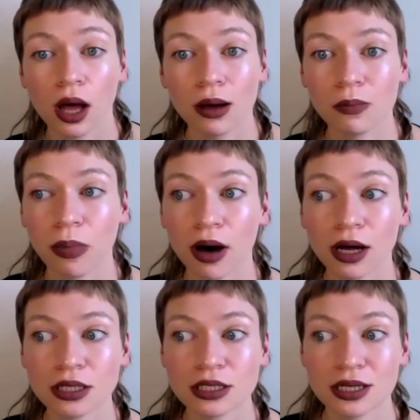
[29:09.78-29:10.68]

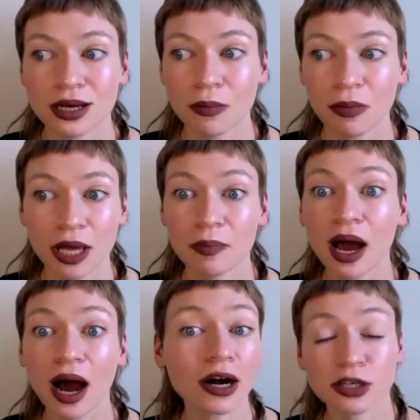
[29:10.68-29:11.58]
but maybe
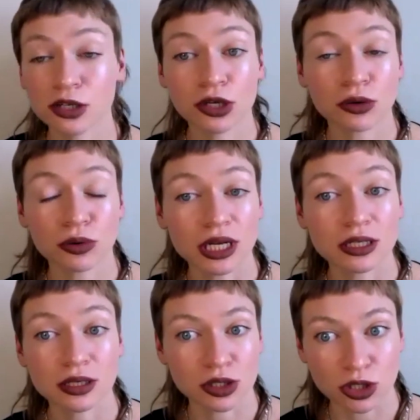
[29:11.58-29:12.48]
art
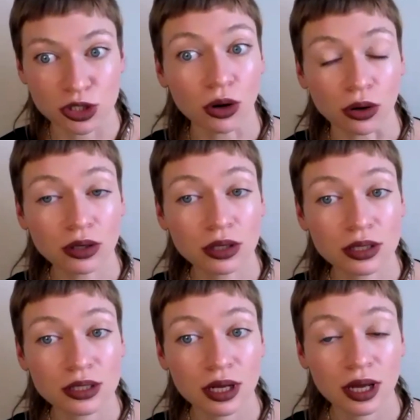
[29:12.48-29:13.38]
curators
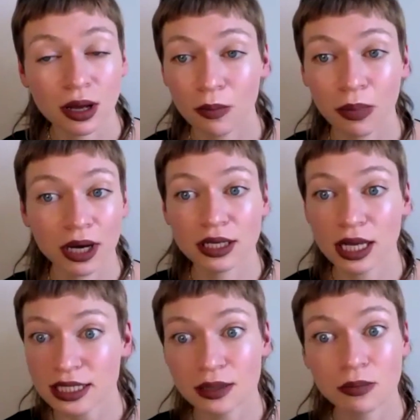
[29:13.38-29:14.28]
don't, but it
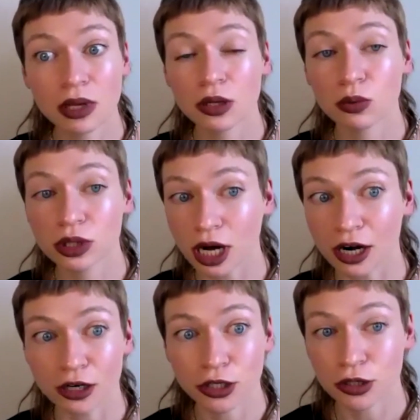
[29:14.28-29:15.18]
doesn't mean what
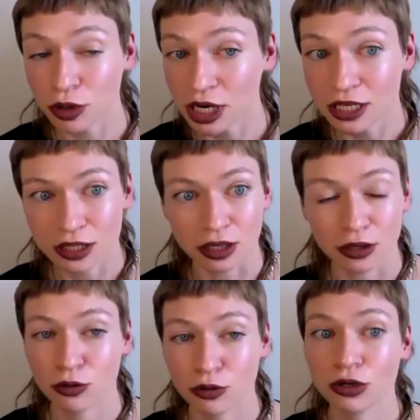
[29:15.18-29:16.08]
art curator
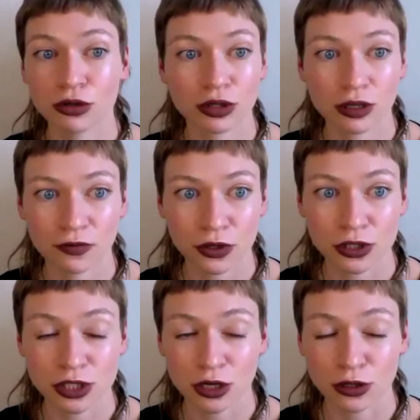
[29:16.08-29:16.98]
could not
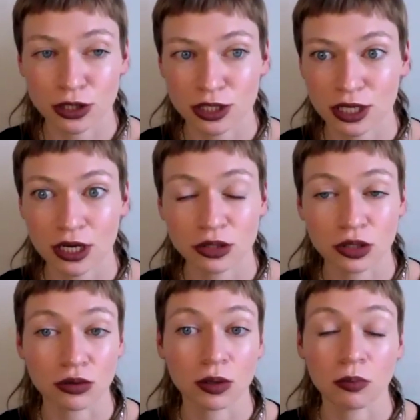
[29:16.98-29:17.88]
influence our society
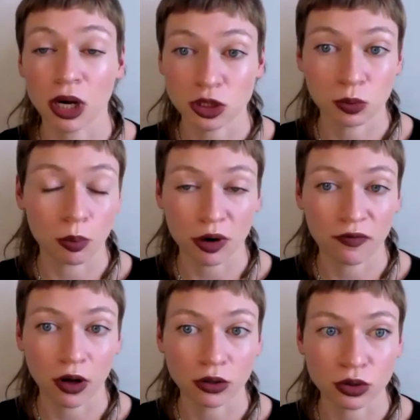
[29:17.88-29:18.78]
in a much more
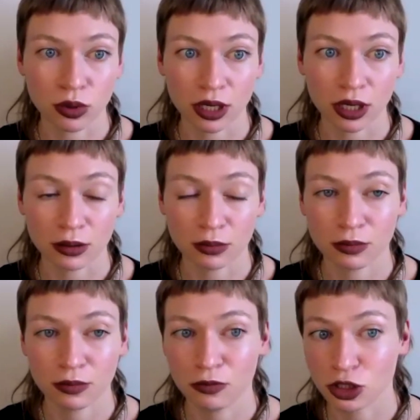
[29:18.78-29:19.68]
profound way,
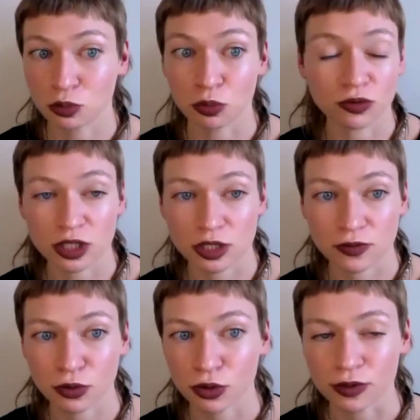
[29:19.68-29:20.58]
which moves us
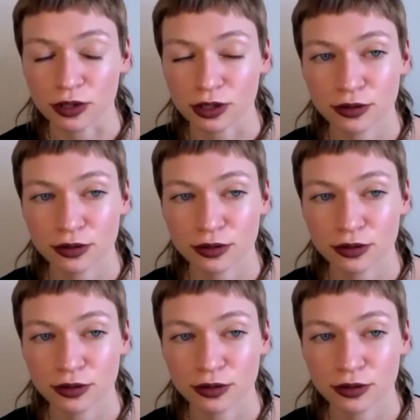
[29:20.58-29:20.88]
forward.